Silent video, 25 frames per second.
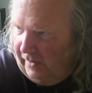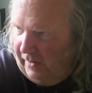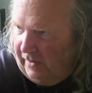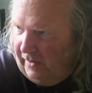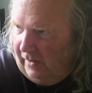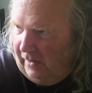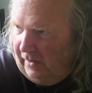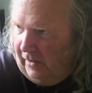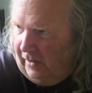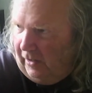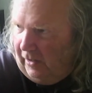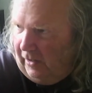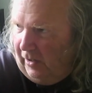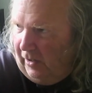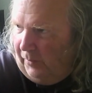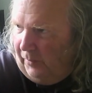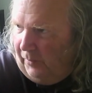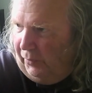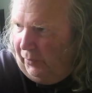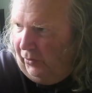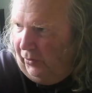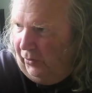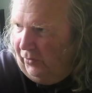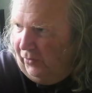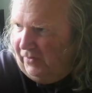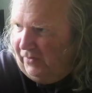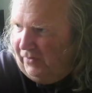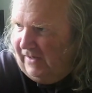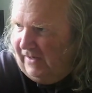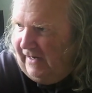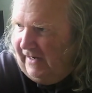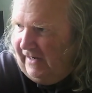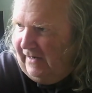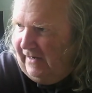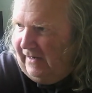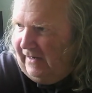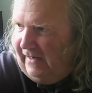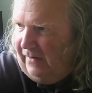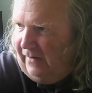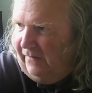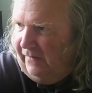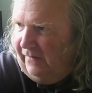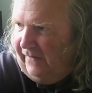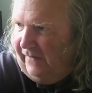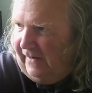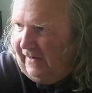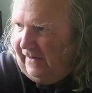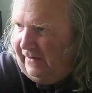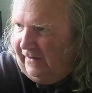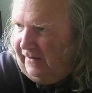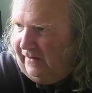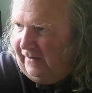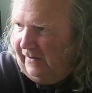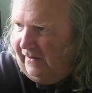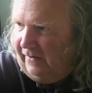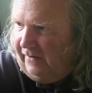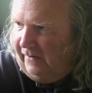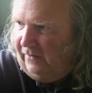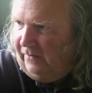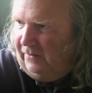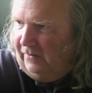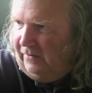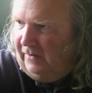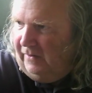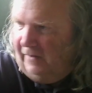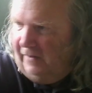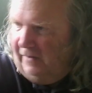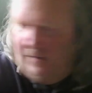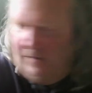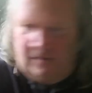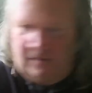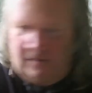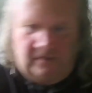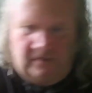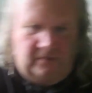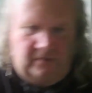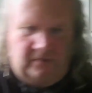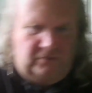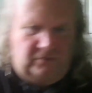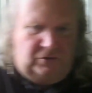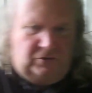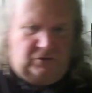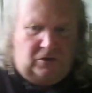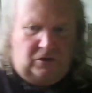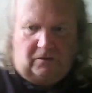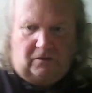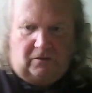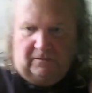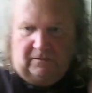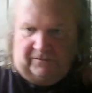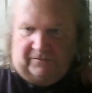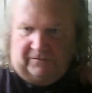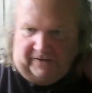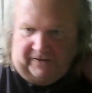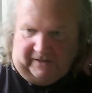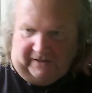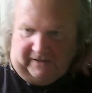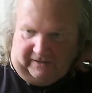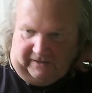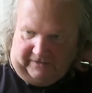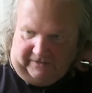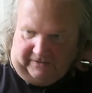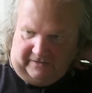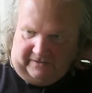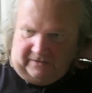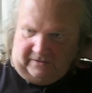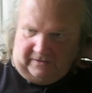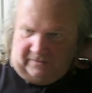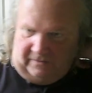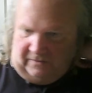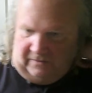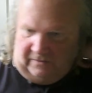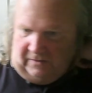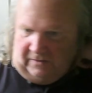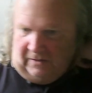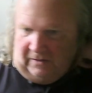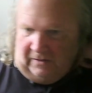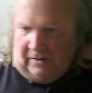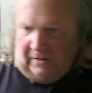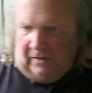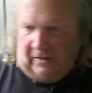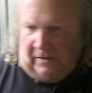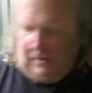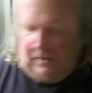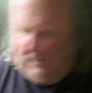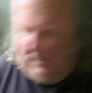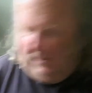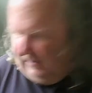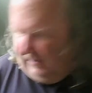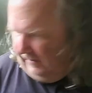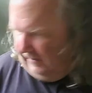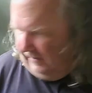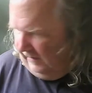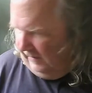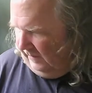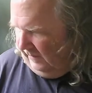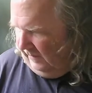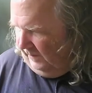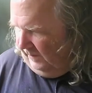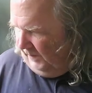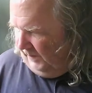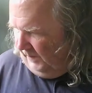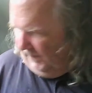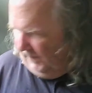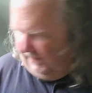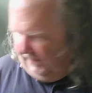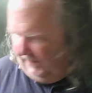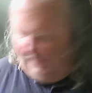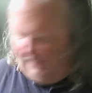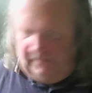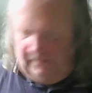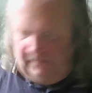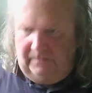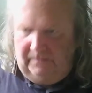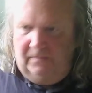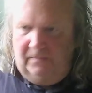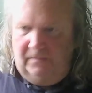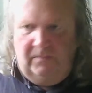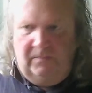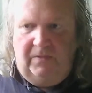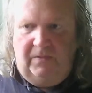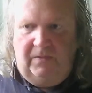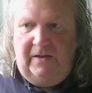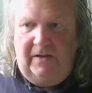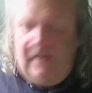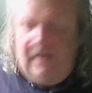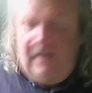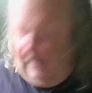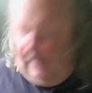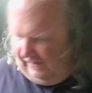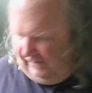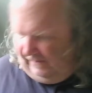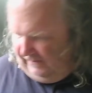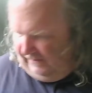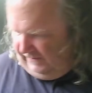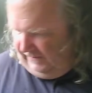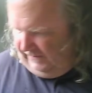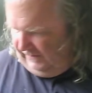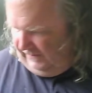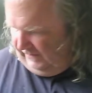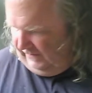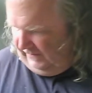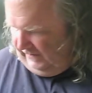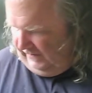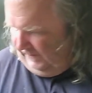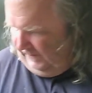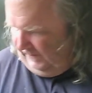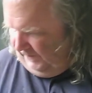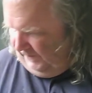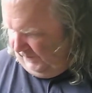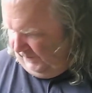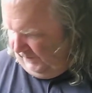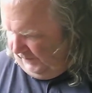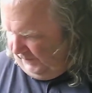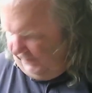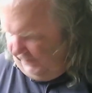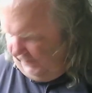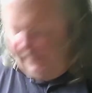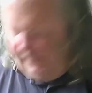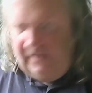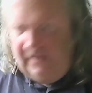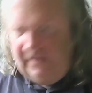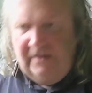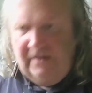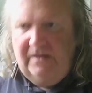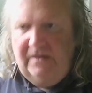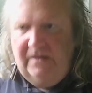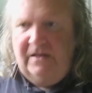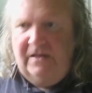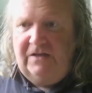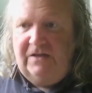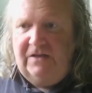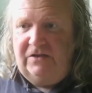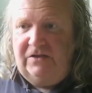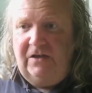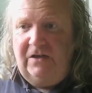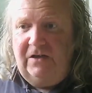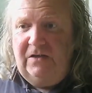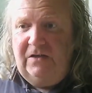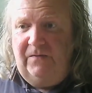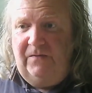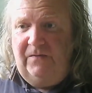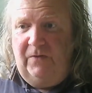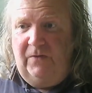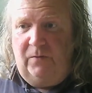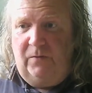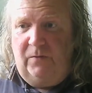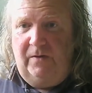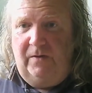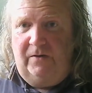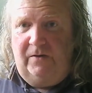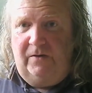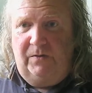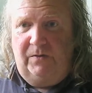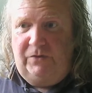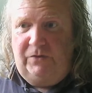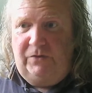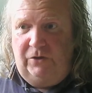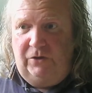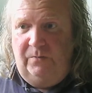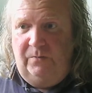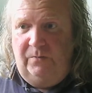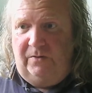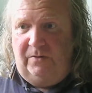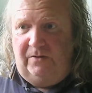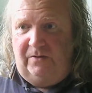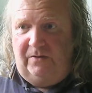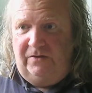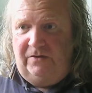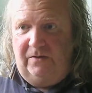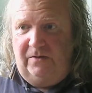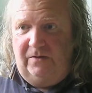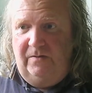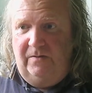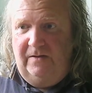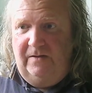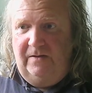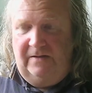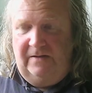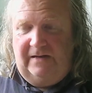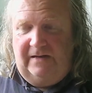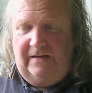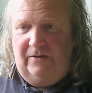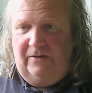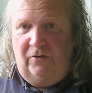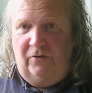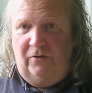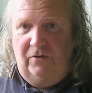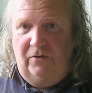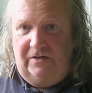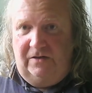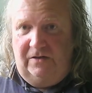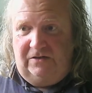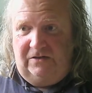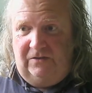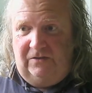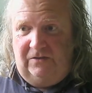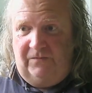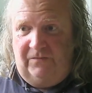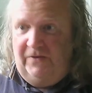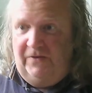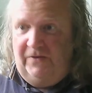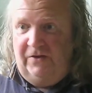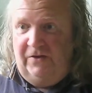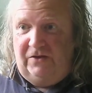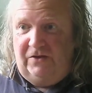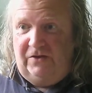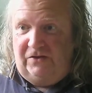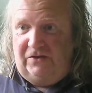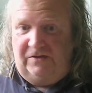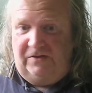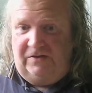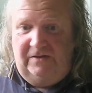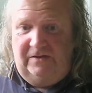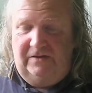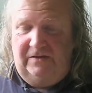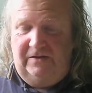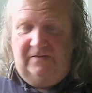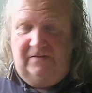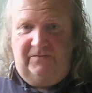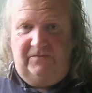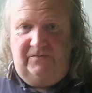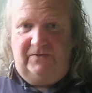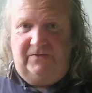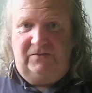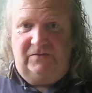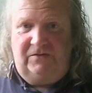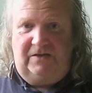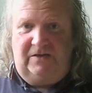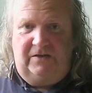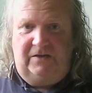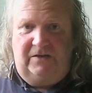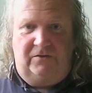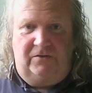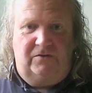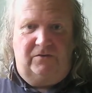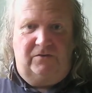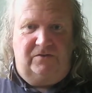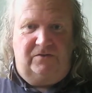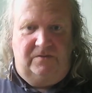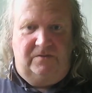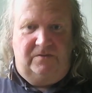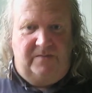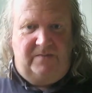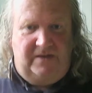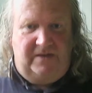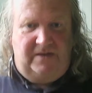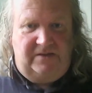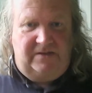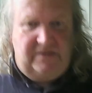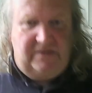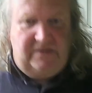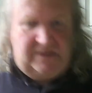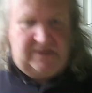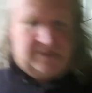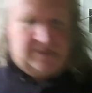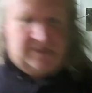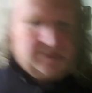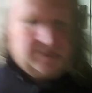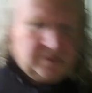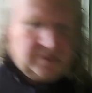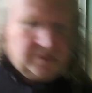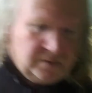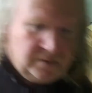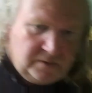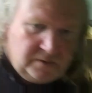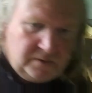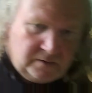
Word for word: We are plugged in. Now we've had our little uh, our little tour of the garden. Um, but yeah, it's um, it's starting to feel quite autumnal. It's only like August the first, and it feels like autumn here today.